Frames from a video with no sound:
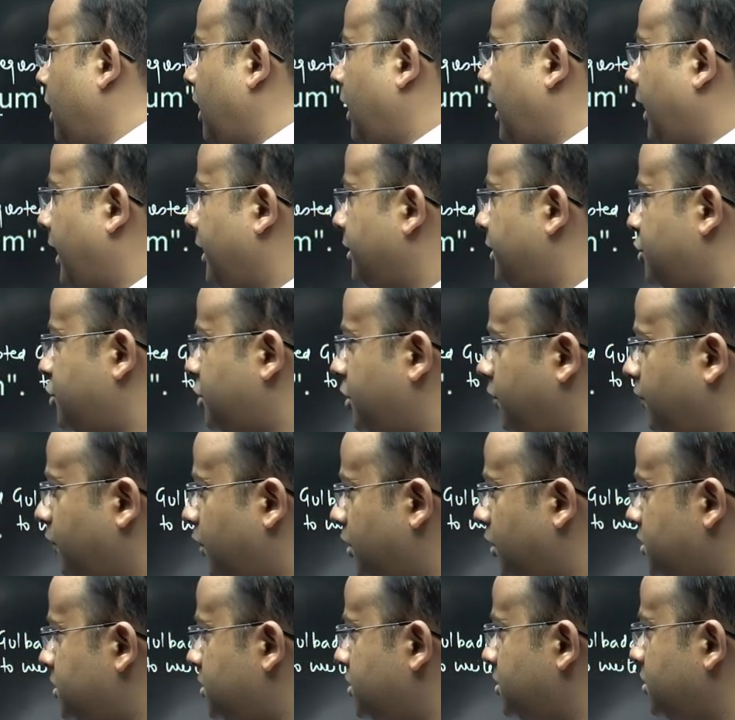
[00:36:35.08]
and
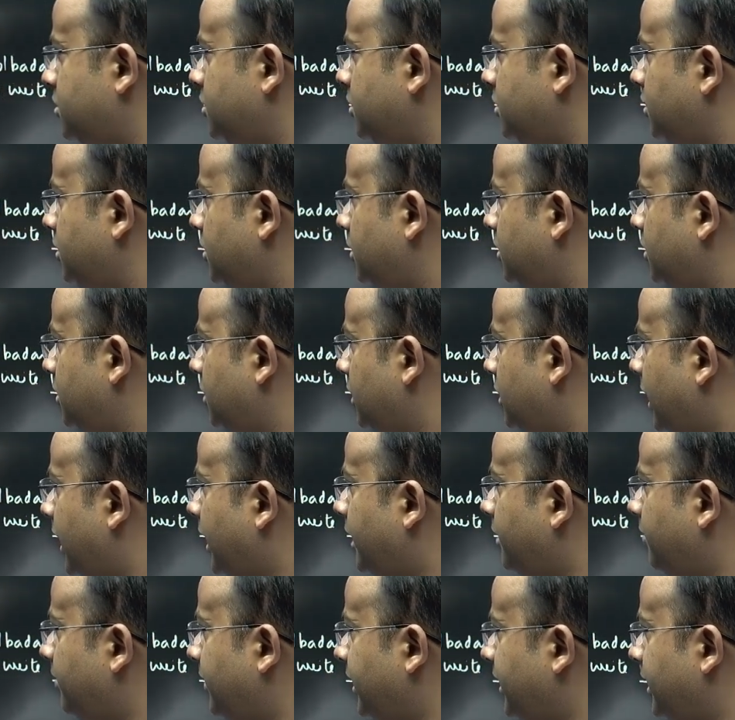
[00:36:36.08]

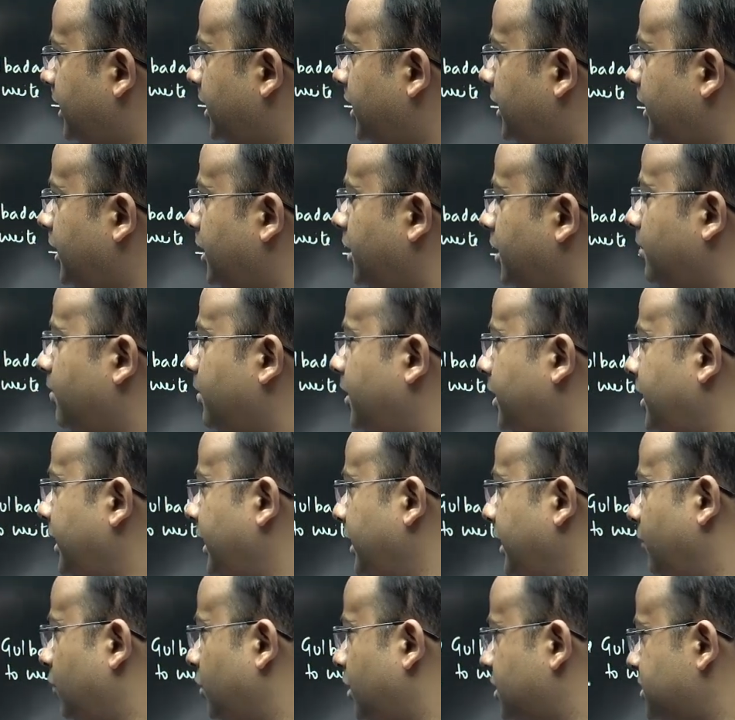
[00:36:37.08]
Mir Ali Akbar
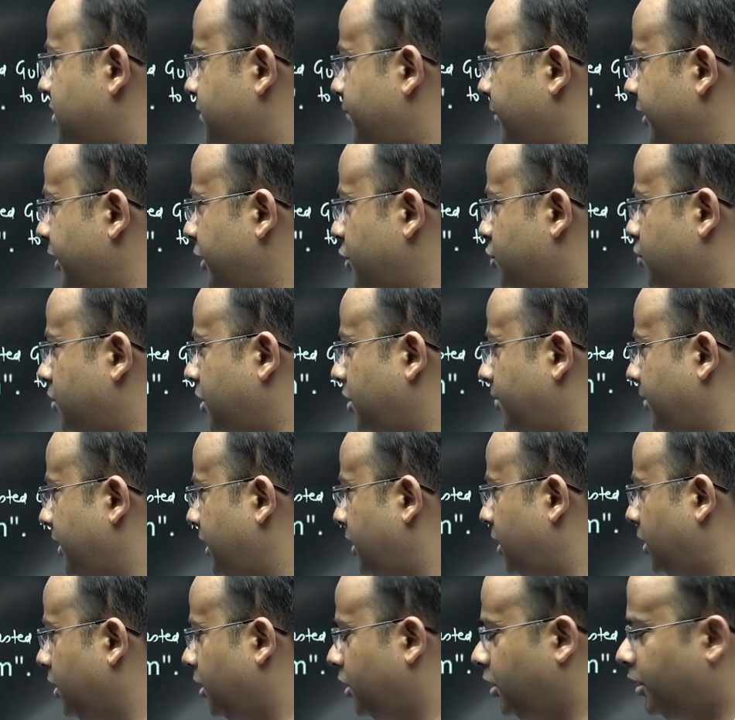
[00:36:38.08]
he was spiritual
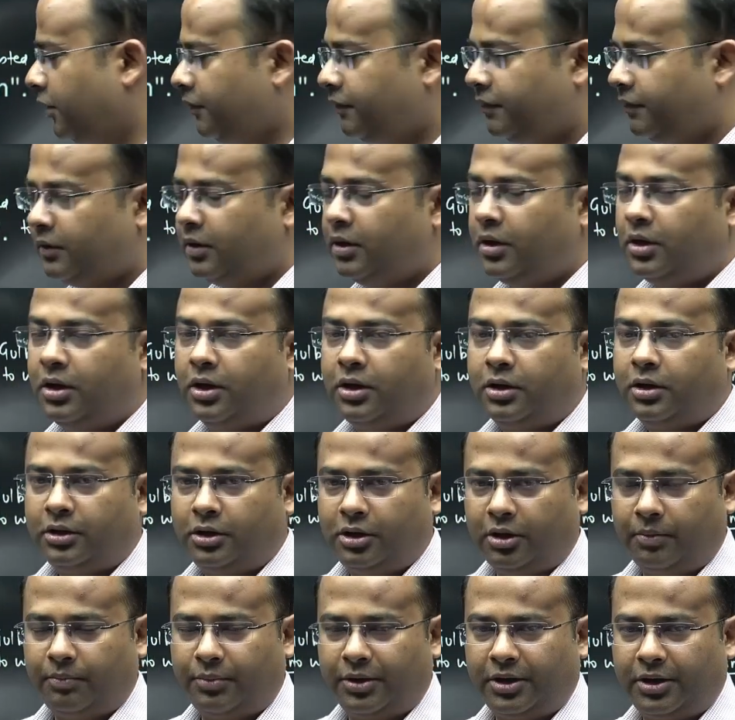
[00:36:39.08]
mentor of
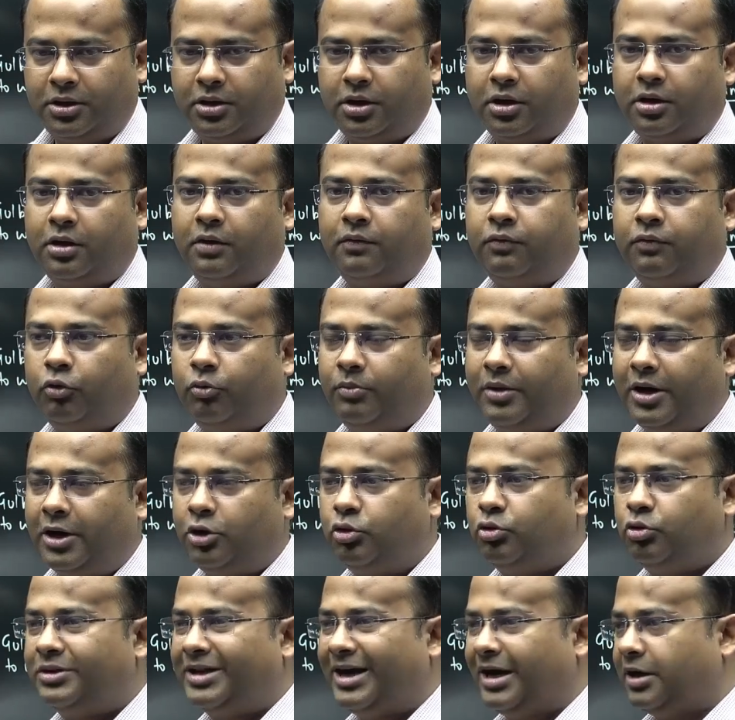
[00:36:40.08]
the brother of
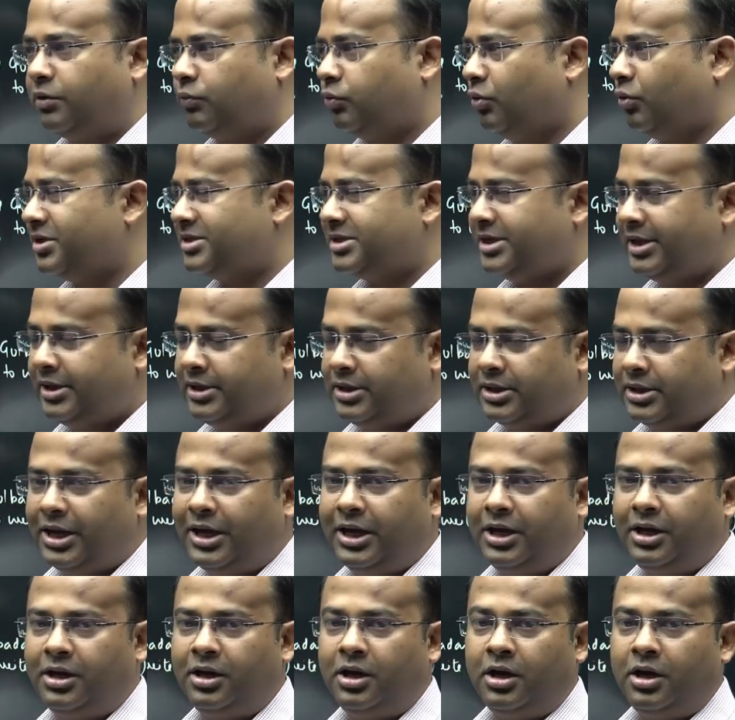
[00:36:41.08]
Humayun, that was
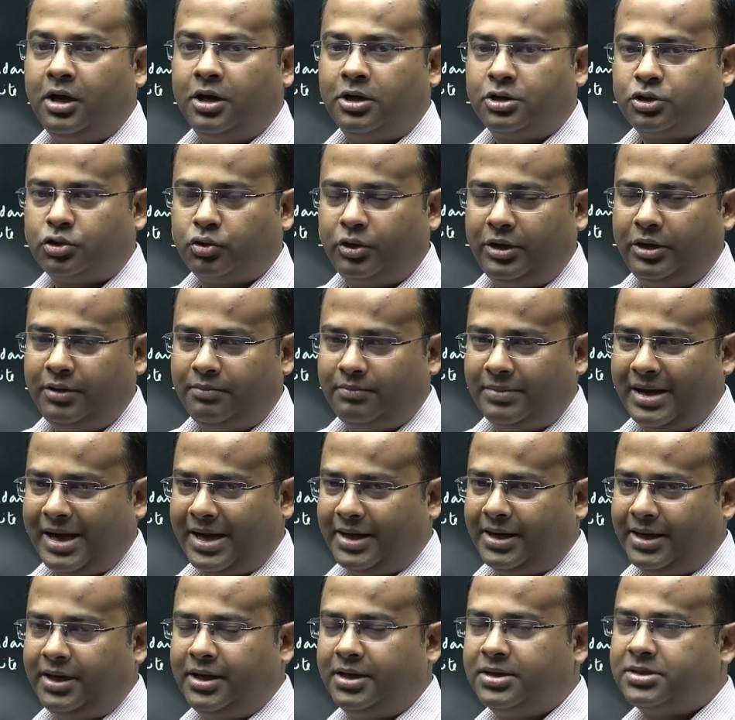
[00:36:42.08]
Hindal. So he
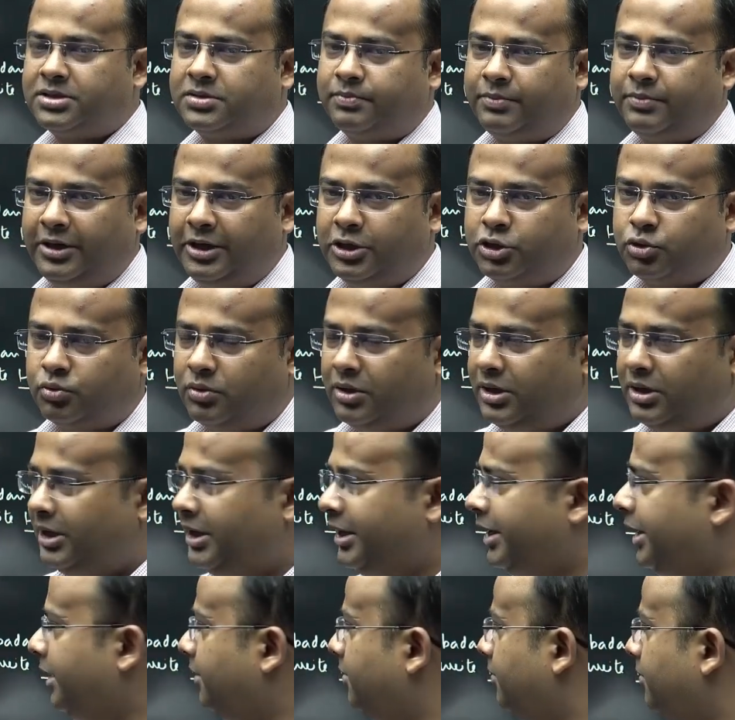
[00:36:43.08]
married his spiritual
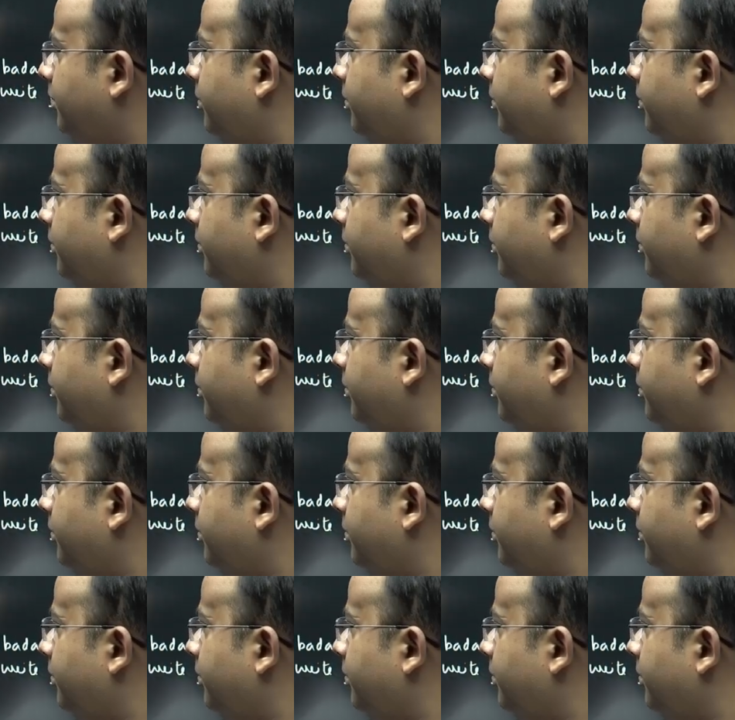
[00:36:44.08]
leader